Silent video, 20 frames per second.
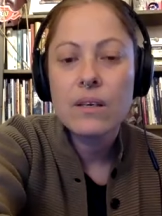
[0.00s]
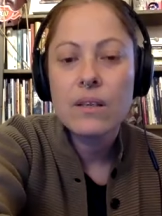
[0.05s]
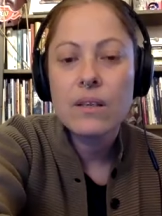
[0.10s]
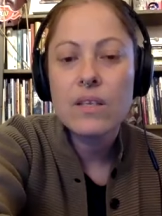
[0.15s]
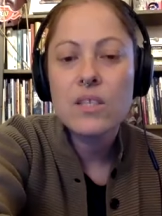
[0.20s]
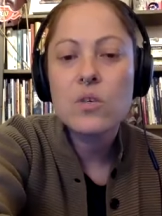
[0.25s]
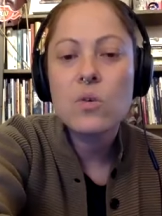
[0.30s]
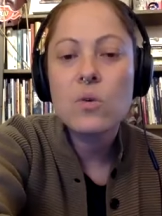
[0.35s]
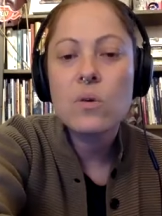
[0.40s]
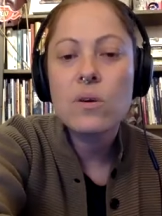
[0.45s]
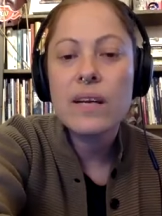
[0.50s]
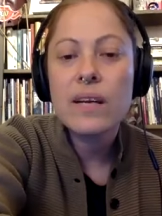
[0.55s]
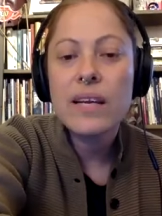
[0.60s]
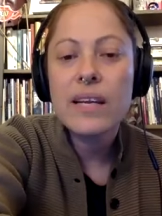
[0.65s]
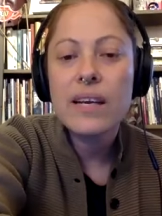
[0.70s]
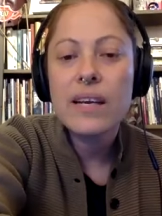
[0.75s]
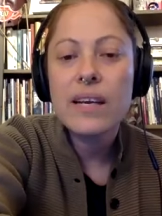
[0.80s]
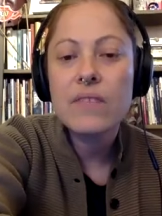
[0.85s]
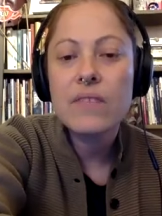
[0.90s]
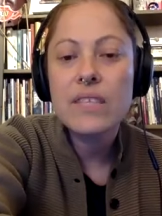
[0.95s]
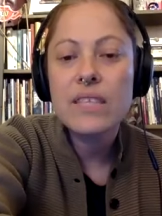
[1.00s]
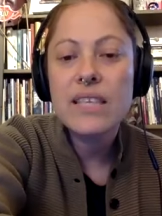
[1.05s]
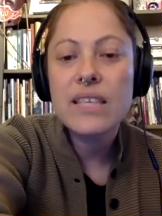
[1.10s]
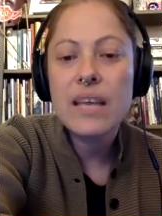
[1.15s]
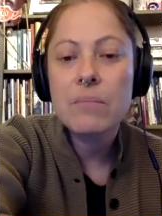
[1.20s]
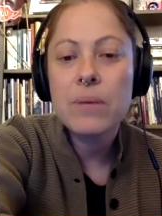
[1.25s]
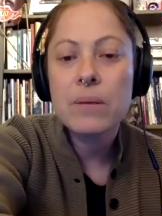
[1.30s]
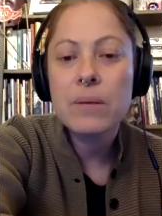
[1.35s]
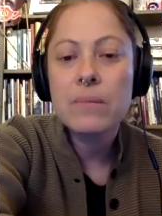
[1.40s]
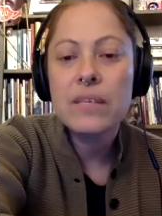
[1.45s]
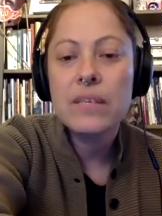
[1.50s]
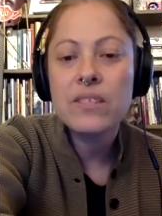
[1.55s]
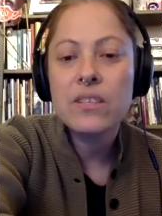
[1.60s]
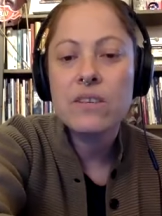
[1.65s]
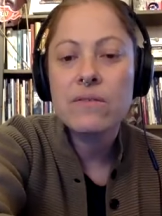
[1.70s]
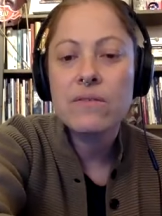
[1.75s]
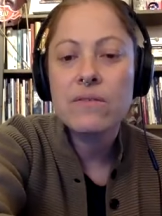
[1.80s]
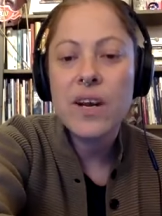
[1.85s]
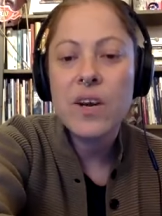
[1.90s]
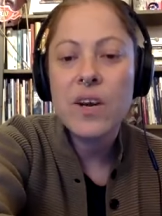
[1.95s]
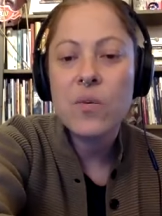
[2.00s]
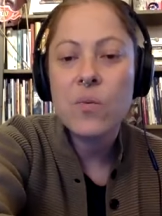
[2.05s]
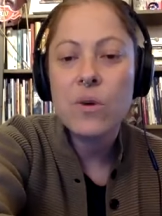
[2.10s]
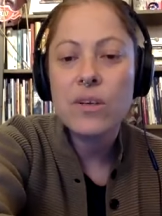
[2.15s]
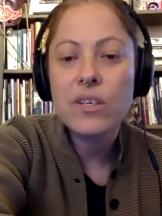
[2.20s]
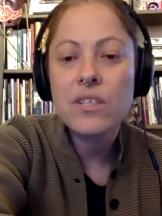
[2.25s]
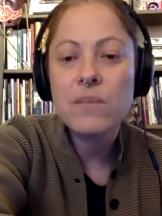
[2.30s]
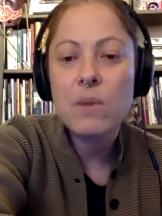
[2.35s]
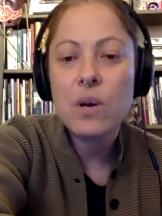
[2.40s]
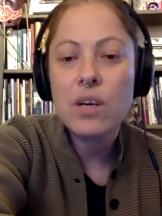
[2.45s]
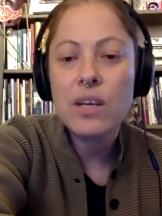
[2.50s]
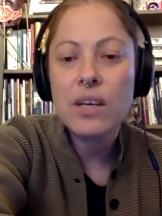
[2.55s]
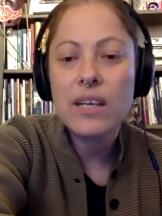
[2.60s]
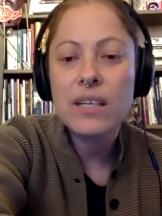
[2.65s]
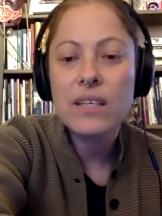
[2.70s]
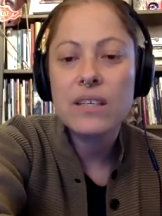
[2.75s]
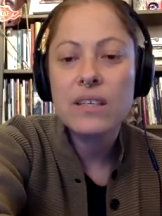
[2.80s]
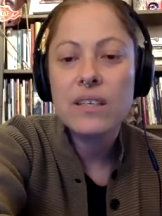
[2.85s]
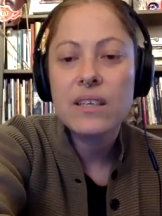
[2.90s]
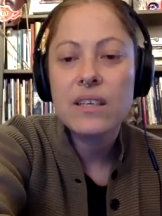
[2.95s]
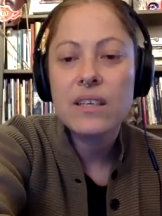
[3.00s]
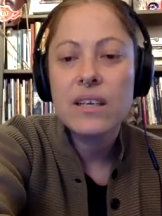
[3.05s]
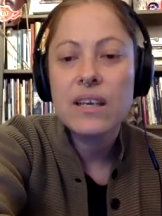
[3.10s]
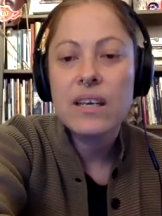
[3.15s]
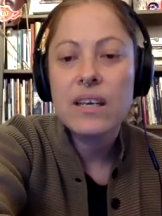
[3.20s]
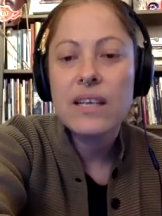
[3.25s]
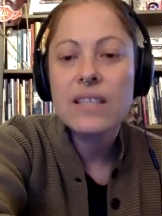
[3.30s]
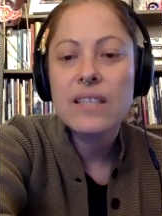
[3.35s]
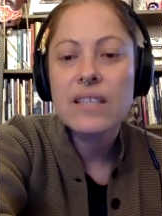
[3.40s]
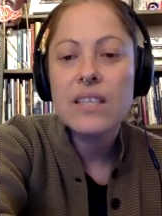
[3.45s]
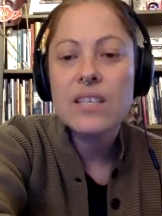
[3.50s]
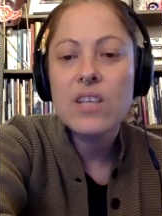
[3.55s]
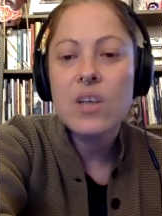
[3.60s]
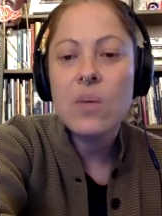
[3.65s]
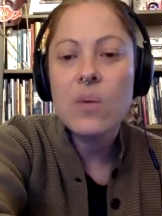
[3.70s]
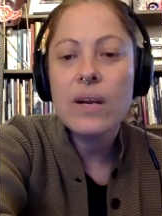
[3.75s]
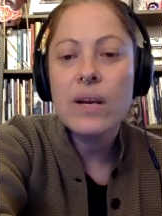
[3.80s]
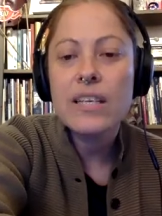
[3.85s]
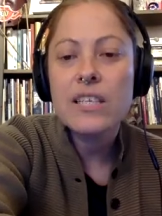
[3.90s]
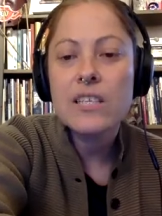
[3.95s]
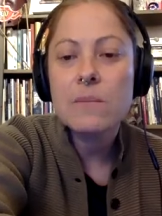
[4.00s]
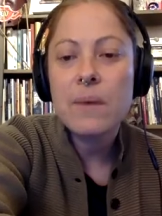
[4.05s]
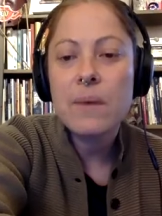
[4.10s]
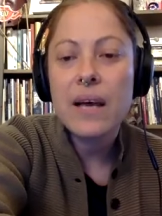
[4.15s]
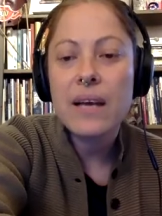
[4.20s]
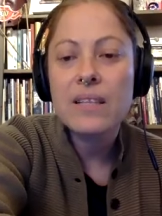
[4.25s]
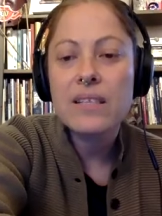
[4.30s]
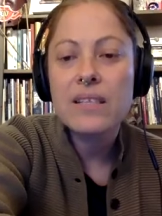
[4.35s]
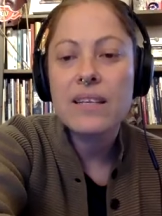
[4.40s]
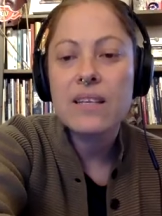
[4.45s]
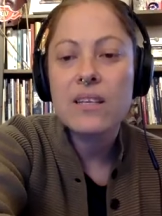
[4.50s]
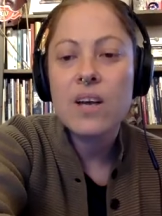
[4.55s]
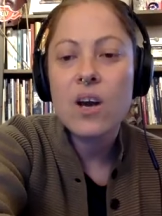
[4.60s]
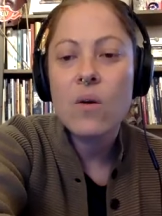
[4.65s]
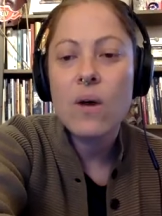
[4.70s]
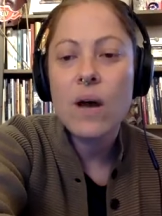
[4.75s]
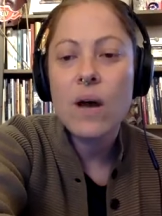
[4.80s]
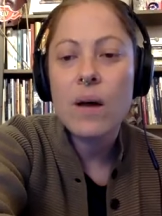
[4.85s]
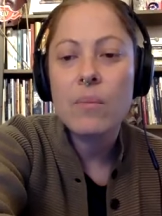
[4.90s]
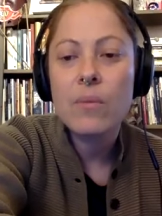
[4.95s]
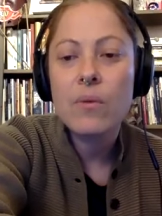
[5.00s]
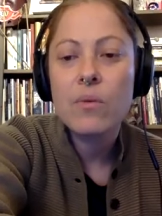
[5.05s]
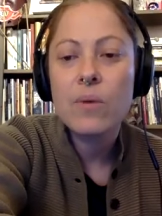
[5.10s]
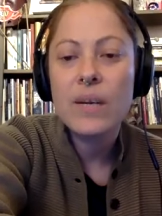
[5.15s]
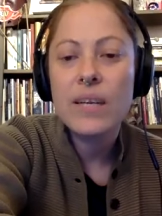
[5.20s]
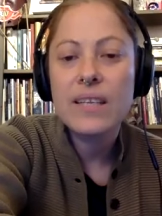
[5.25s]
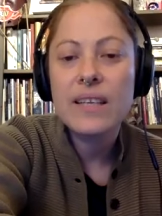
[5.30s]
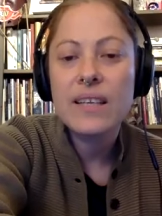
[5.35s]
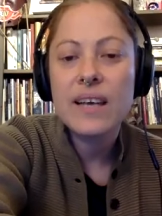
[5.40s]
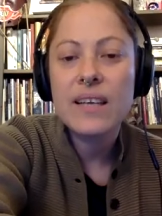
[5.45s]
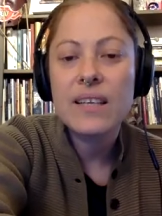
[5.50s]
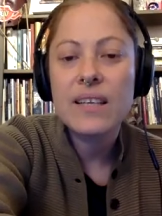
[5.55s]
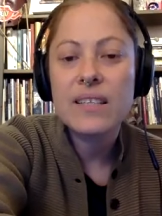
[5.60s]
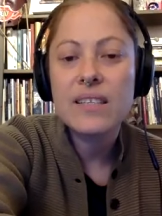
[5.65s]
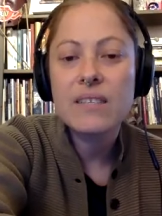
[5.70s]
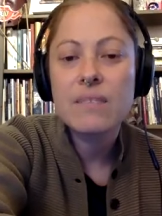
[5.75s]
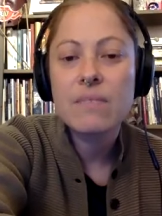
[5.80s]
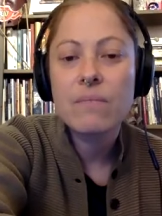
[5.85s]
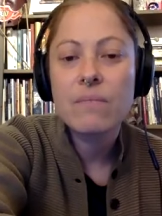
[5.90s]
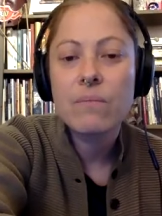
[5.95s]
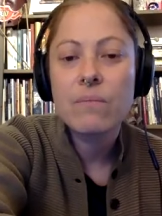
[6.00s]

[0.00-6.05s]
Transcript: The story of the San Pablito fireworks market is that no one expects it'll go up when it does,